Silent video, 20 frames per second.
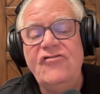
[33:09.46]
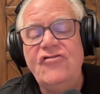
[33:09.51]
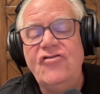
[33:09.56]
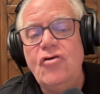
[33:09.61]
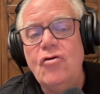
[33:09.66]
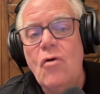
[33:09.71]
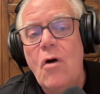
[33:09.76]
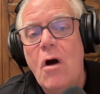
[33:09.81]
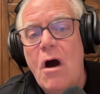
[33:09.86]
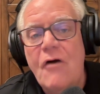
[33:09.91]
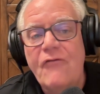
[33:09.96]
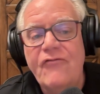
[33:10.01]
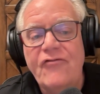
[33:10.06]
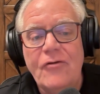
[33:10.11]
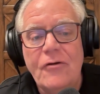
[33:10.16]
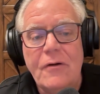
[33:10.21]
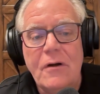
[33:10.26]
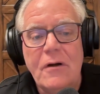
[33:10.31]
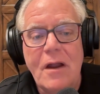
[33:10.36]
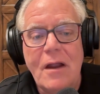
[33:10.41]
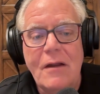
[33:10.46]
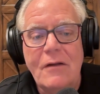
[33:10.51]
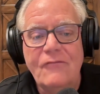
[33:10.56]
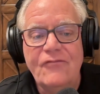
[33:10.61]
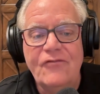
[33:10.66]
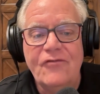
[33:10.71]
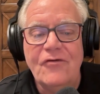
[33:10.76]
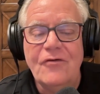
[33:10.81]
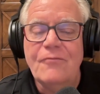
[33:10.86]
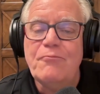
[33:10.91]
do you offer
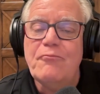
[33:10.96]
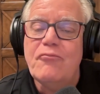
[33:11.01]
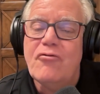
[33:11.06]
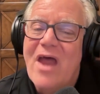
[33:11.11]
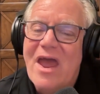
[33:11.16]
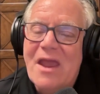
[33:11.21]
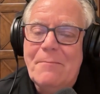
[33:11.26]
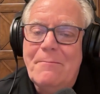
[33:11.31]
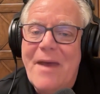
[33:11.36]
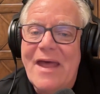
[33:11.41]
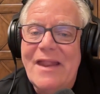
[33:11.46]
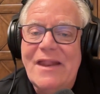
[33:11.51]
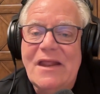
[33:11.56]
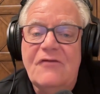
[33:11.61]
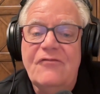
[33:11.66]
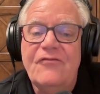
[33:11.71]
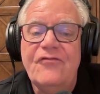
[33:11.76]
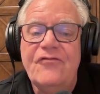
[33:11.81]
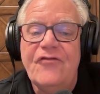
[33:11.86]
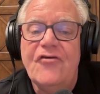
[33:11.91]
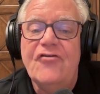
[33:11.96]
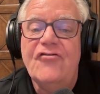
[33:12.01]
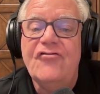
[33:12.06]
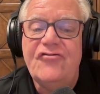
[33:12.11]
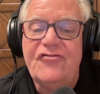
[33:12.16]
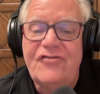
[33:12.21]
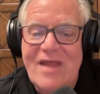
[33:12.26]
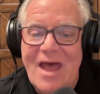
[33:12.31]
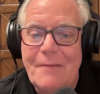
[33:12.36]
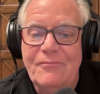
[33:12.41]
for pragmatic first
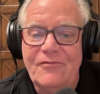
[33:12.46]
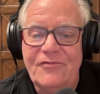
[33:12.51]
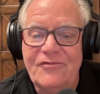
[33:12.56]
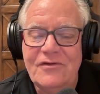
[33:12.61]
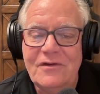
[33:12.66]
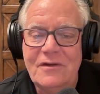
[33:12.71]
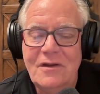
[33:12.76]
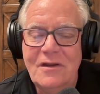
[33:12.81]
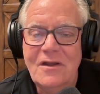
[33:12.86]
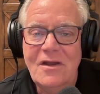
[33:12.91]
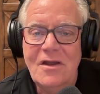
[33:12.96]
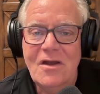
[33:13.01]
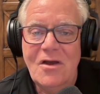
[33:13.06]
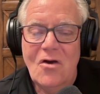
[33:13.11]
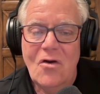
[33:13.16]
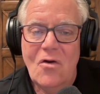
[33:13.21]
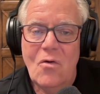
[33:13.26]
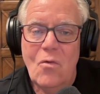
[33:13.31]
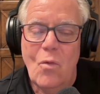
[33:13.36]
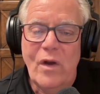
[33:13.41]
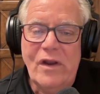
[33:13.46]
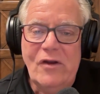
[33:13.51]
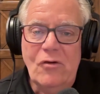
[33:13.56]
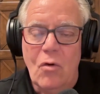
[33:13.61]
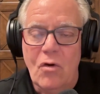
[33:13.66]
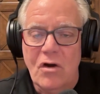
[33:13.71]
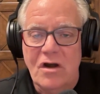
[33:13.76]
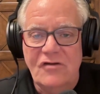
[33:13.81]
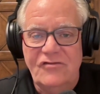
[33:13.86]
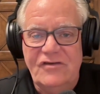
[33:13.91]
steps when
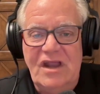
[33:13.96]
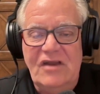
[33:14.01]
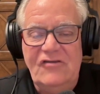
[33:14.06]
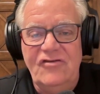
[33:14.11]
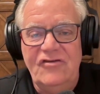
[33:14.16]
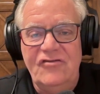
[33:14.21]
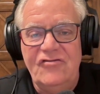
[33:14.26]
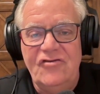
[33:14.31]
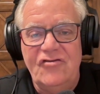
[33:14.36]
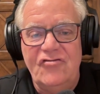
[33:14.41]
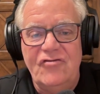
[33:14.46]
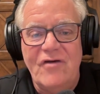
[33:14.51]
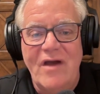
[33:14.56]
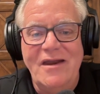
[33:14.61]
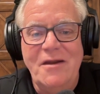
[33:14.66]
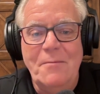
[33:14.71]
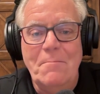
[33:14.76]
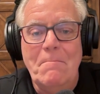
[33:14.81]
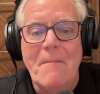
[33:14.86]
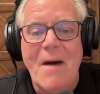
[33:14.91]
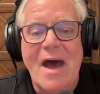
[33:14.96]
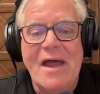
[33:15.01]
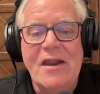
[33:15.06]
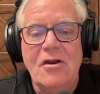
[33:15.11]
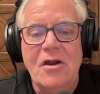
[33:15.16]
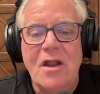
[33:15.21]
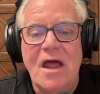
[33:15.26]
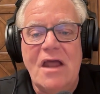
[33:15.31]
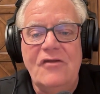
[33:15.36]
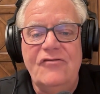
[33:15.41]
organizations are trying to
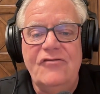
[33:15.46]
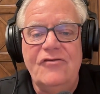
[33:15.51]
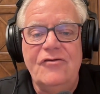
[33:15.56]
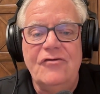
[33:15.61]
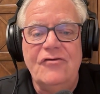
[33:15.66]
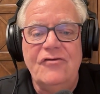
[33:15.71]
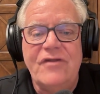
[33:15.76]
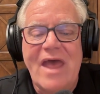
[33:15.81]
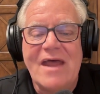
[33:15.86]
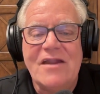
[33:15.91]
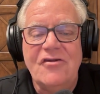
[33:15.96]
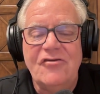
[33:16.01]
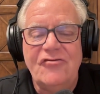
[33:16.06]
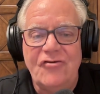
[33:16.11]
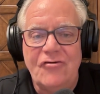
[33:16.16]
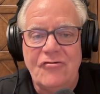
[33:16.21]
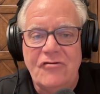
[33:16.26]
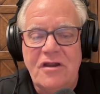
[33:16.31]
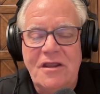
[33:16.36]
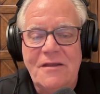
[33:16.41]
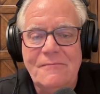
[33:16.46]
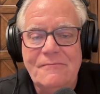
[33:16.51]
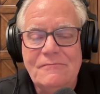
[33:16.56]
modernize their data journey?